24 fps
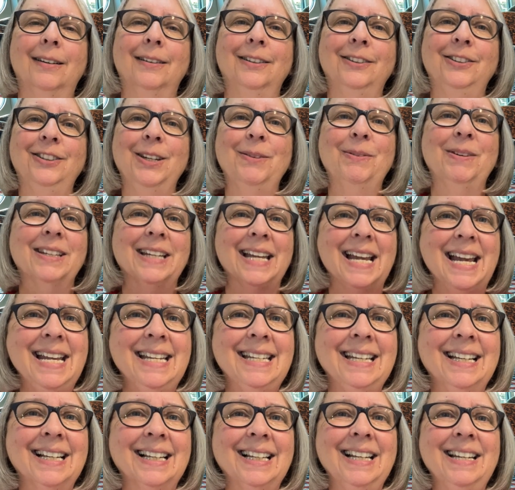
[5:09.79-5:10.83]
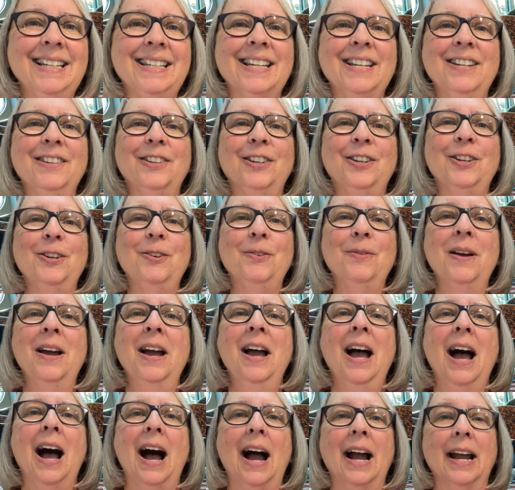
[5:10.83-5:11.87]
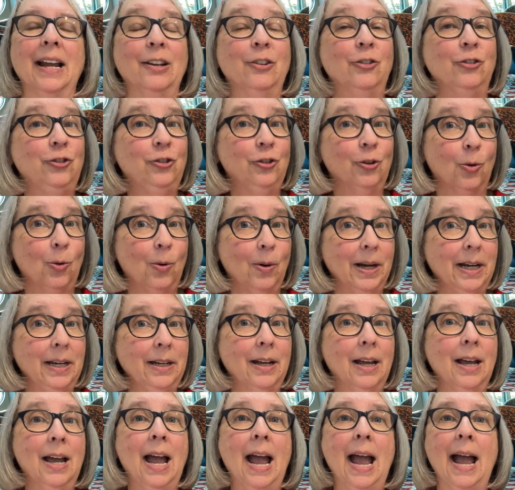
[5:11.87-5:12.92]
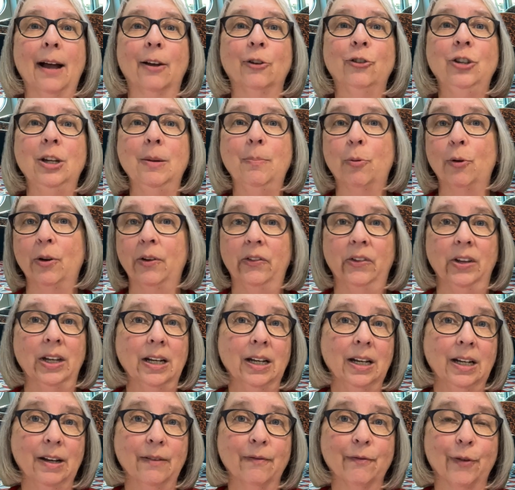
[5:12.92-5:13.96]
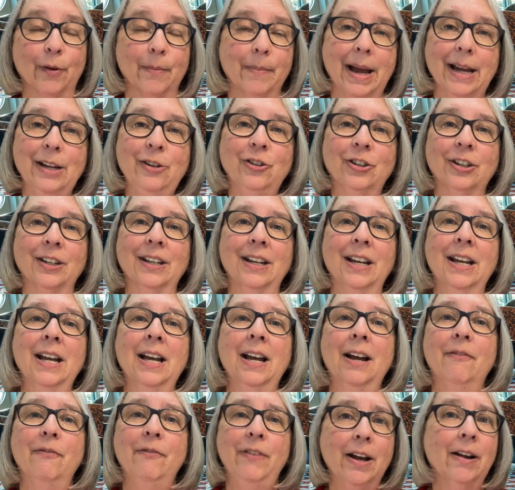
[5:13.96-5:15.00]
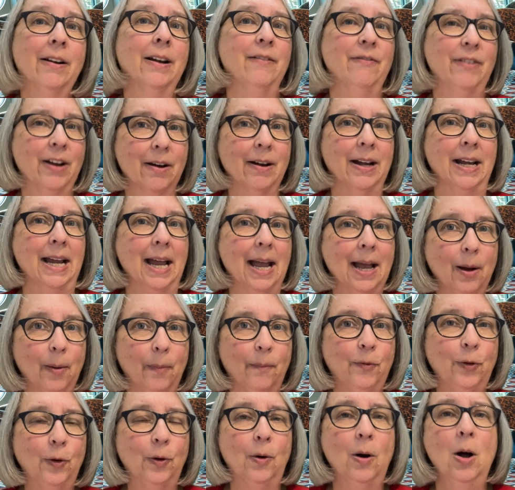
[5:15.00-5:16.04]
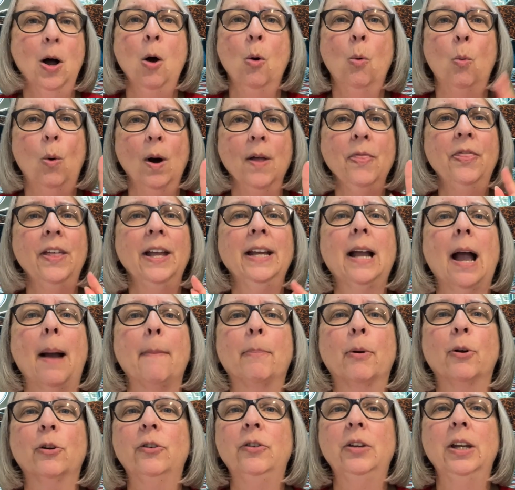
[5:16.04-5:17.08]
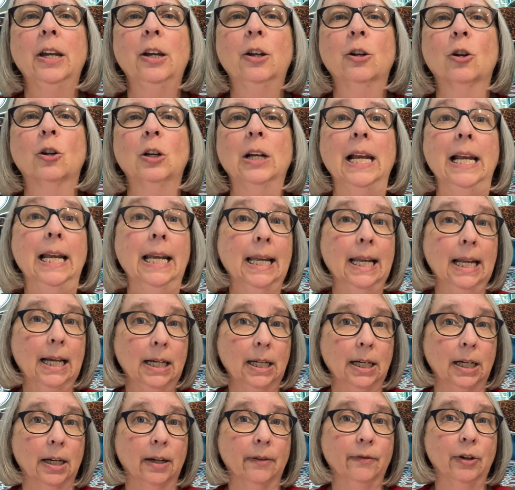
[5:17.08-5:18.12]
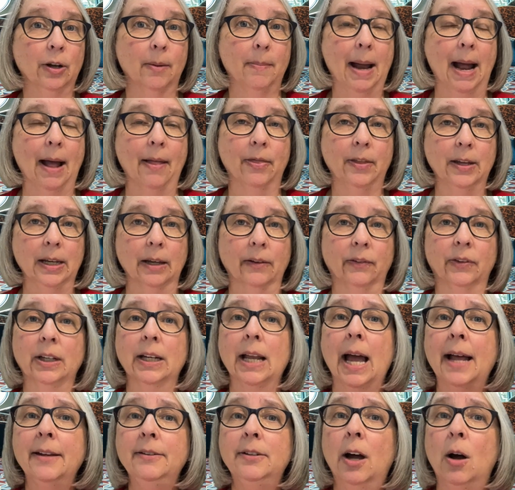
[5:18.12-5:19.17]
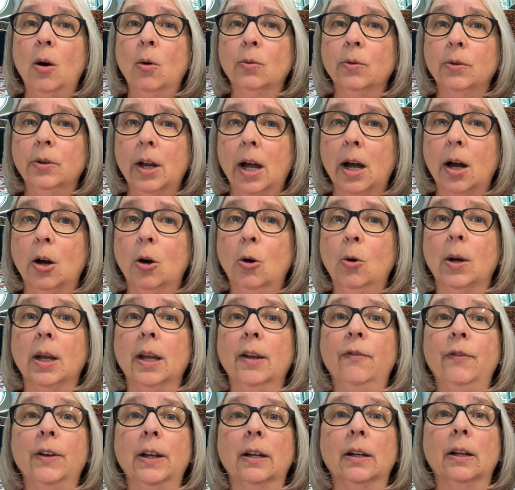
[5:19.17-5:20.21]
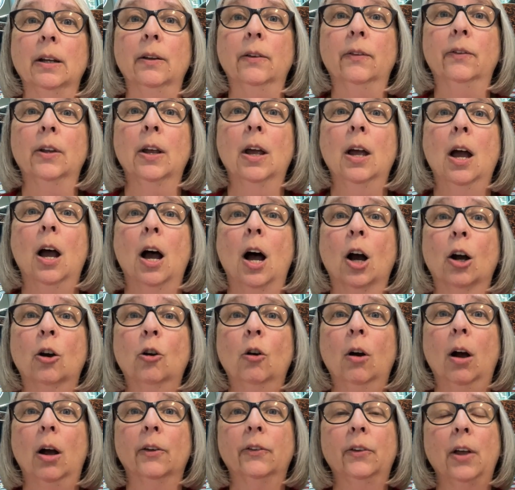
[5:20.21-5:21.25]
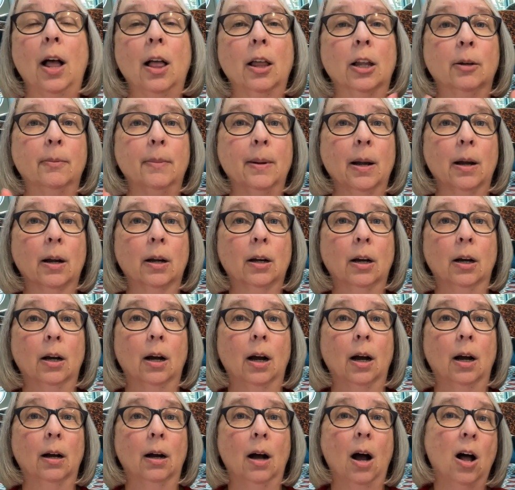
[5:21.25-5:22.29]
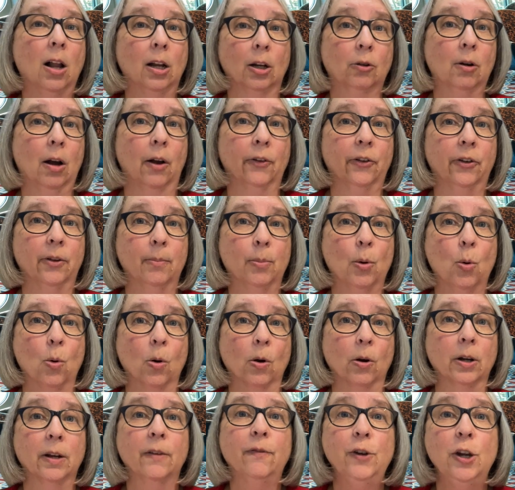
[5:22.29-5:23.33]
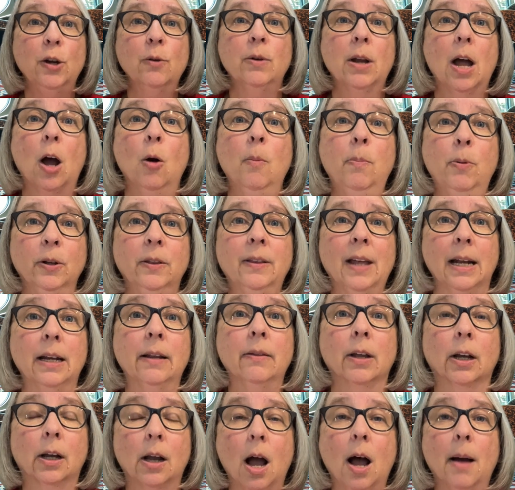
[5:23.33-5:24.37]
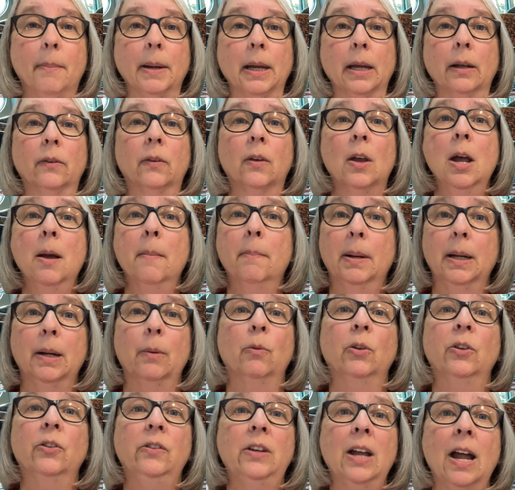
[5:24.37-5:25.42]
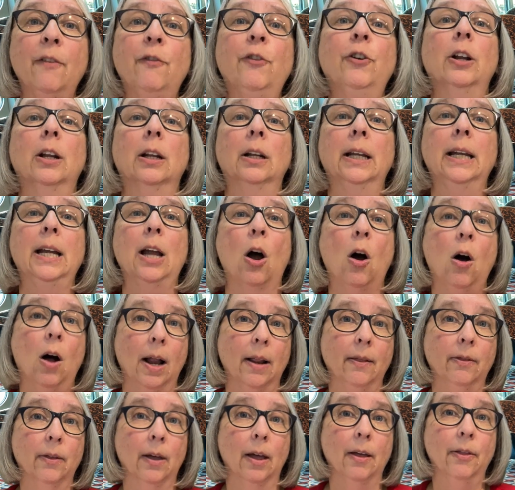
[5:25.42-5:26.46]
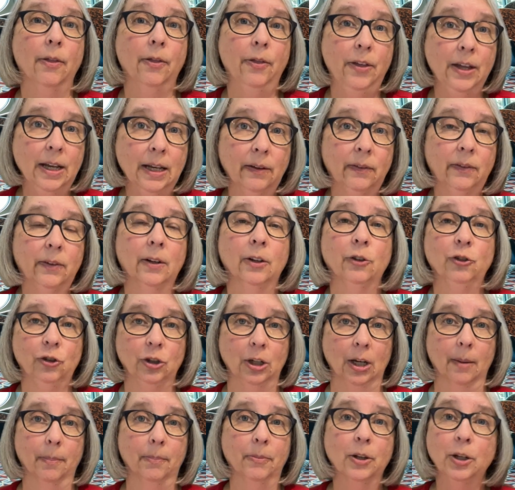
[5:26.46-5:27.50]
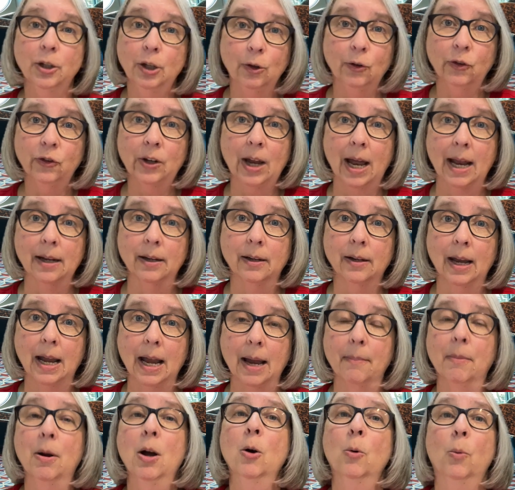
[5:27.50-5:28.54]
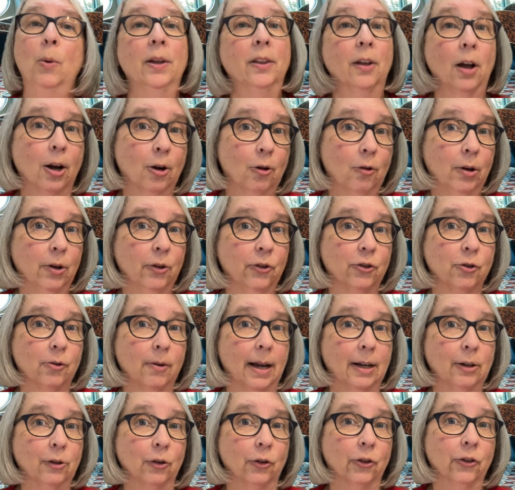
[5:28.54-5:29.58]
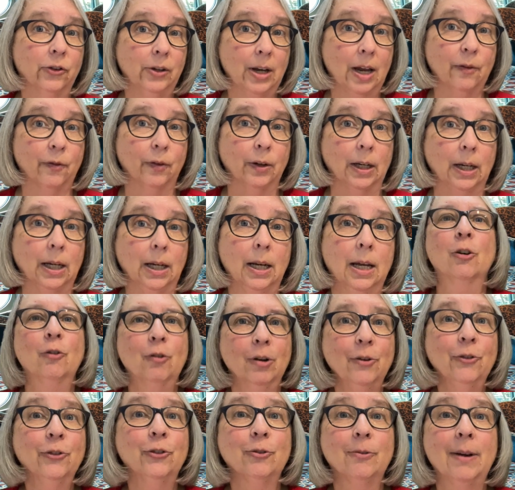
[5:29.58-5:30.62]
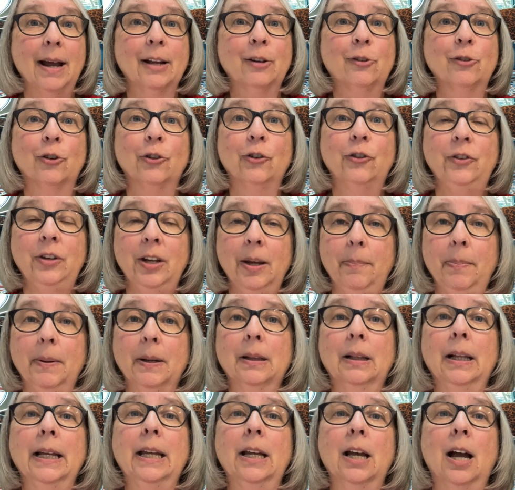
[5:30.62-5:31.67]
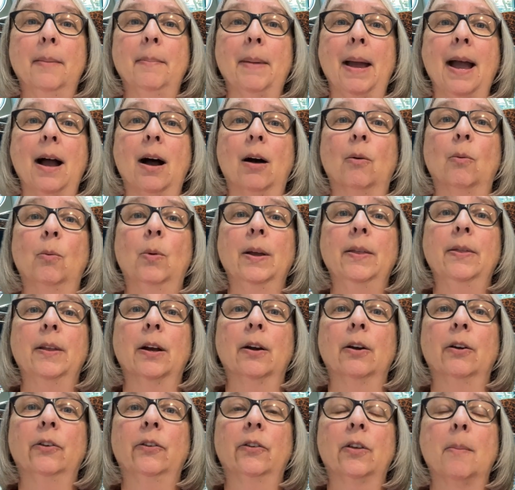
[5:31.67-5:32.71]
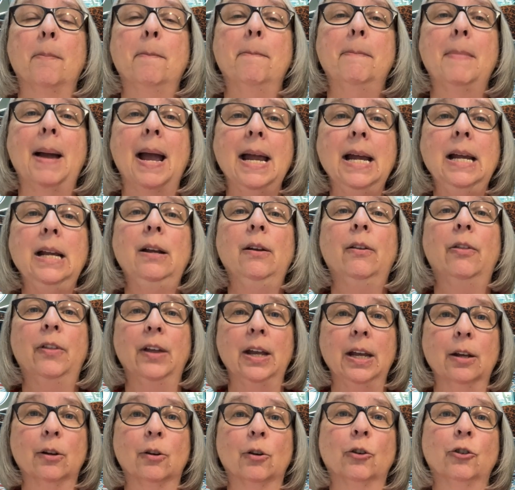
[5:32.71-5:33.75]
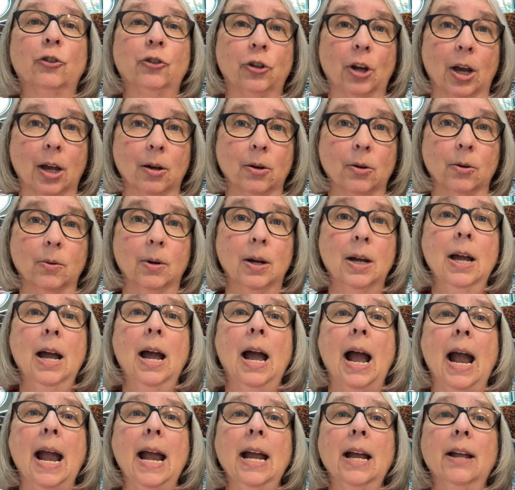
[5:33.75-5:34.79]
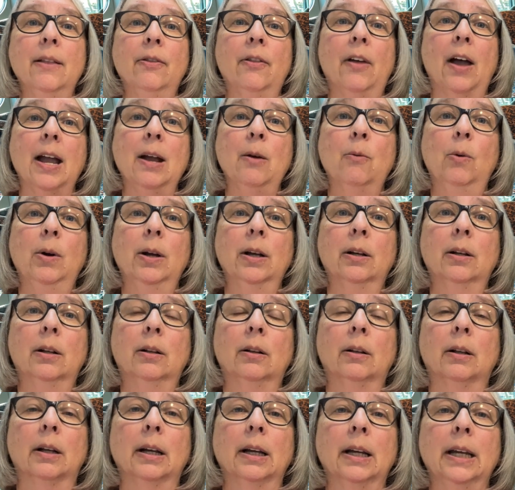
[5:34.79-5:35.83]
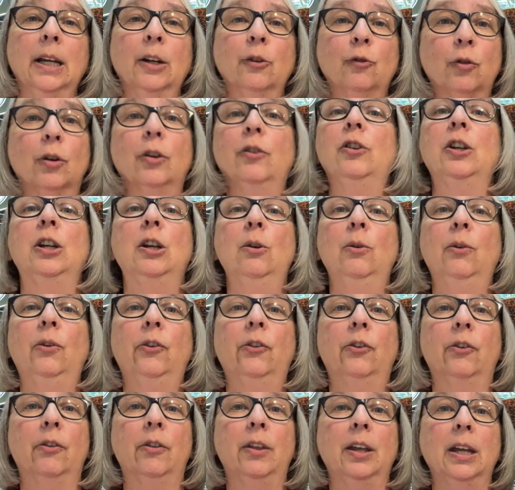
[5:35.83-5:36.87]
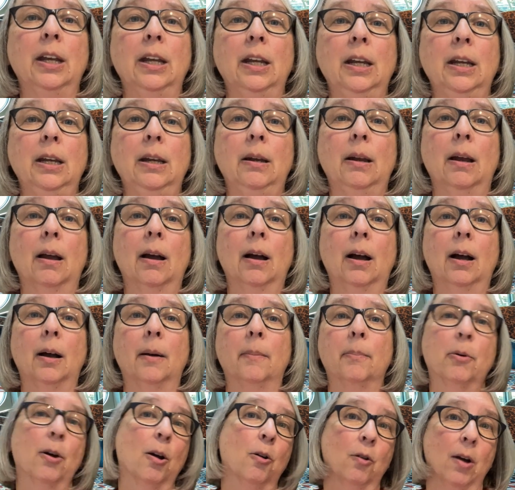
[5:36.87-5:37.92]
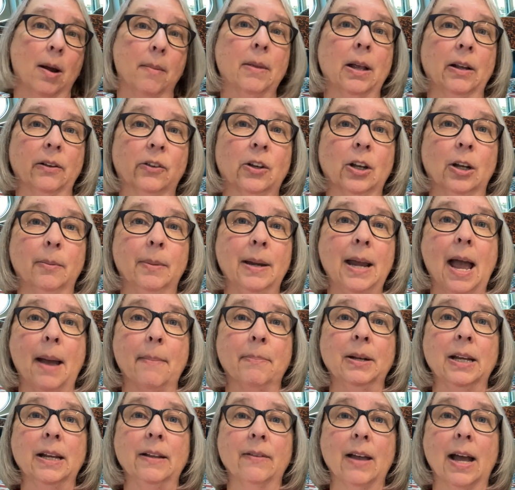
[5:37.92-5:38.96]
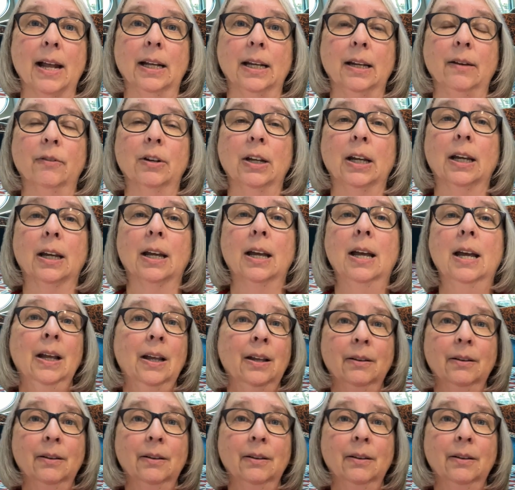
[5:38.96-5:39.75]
She was easy to listen to. I enjoyed how she presented information. Very, very helpful. One thing I particularly loved about this, and I don't know if it is across Holland America, all across the board. If you know, put that in the comments. But it was definitely on this ship, the Nieuw Statendam, with our cruise director, Stephanie. Cruise directors typically come out when there's the main theater show, and they will introduce the program that's going to be happening that evening.